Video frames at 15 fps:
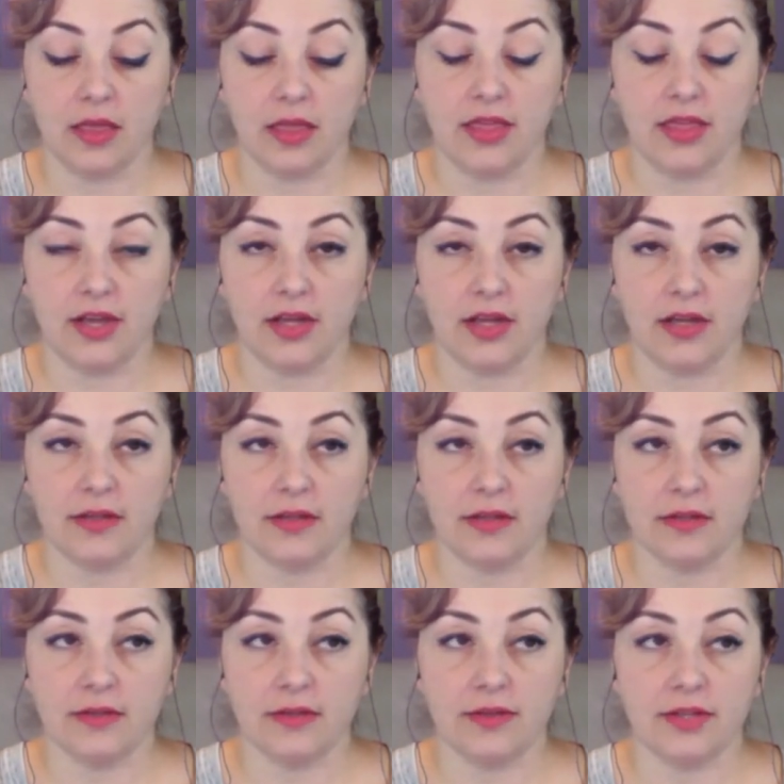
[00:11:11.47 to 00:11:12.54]
the
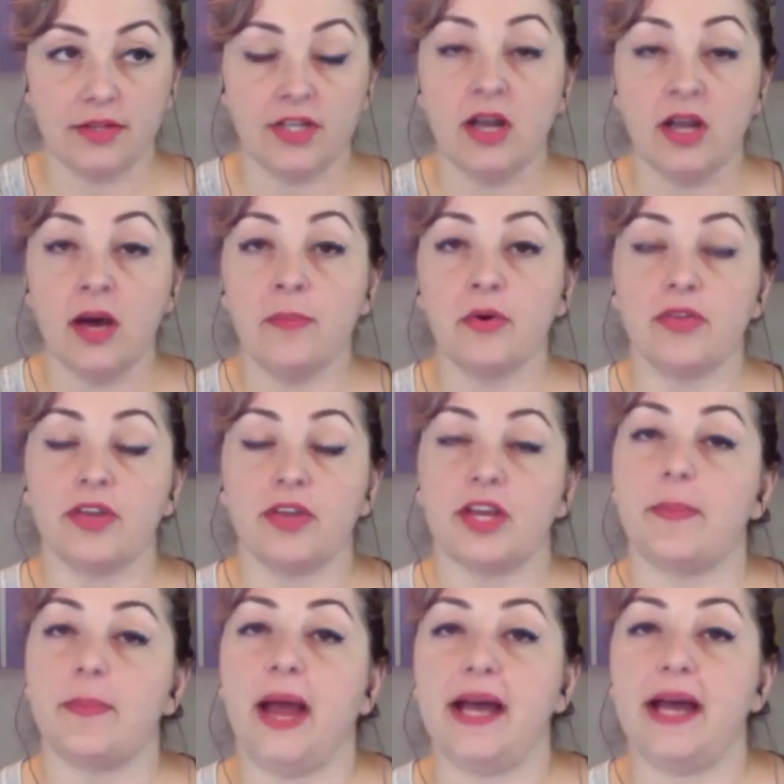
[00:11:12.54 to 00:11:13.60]
number, the
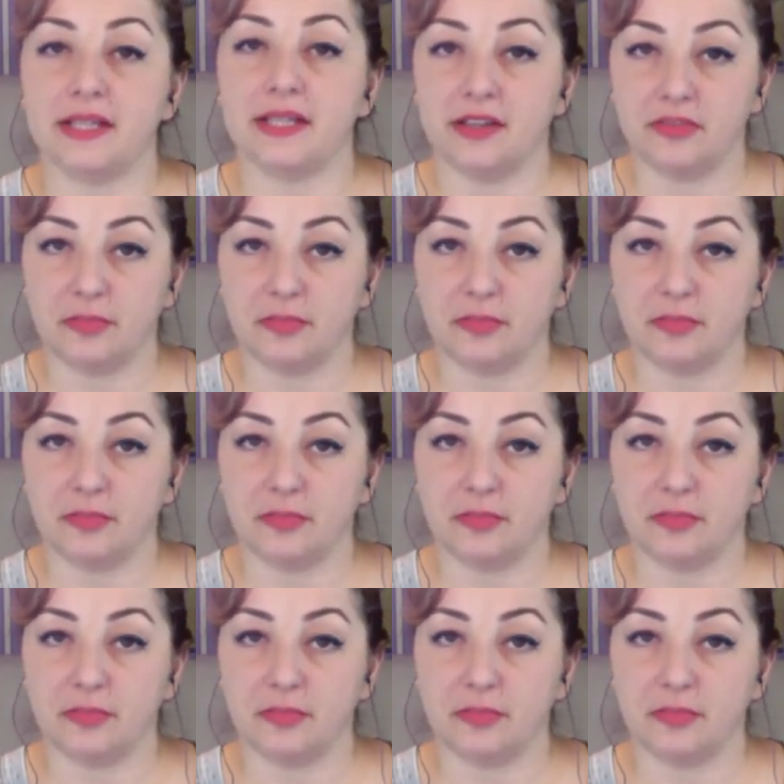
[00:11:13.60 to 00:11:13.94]
capacity